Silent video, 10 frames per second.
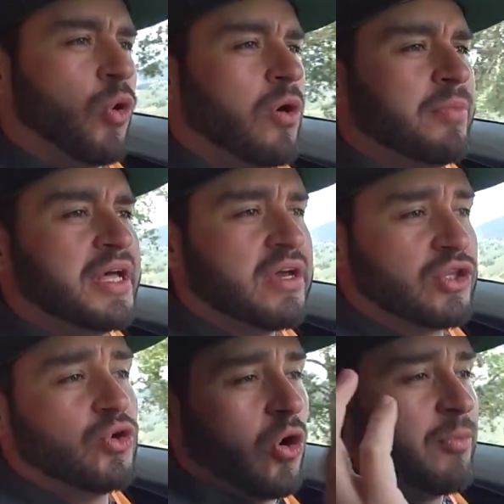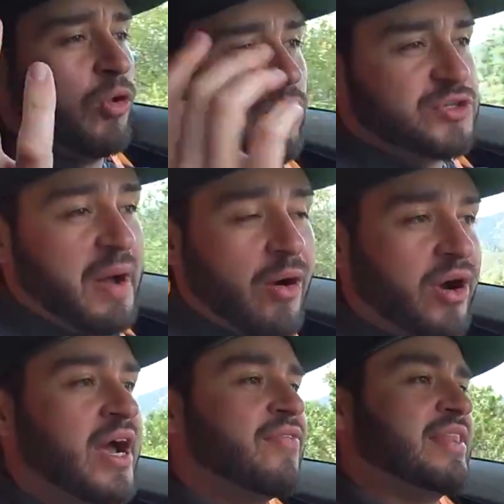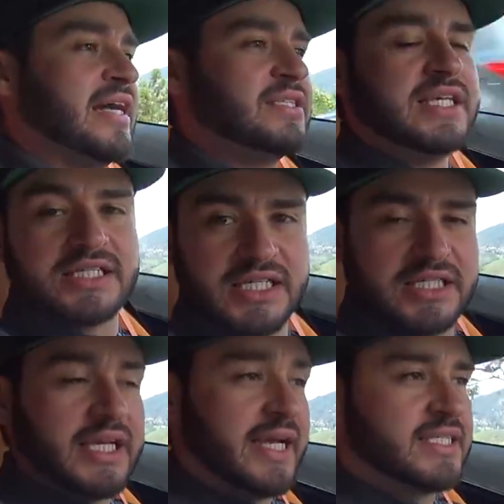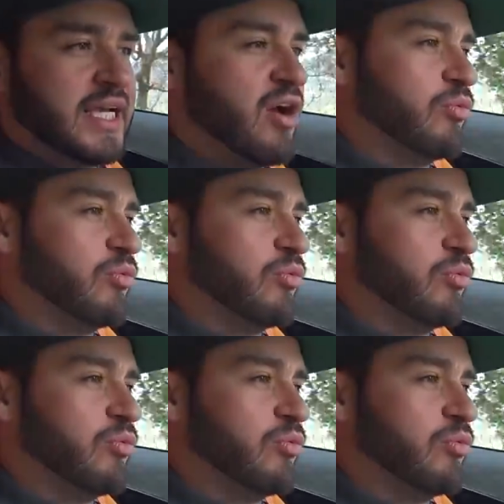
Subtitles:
Normally, to normal horsepower, that's 666,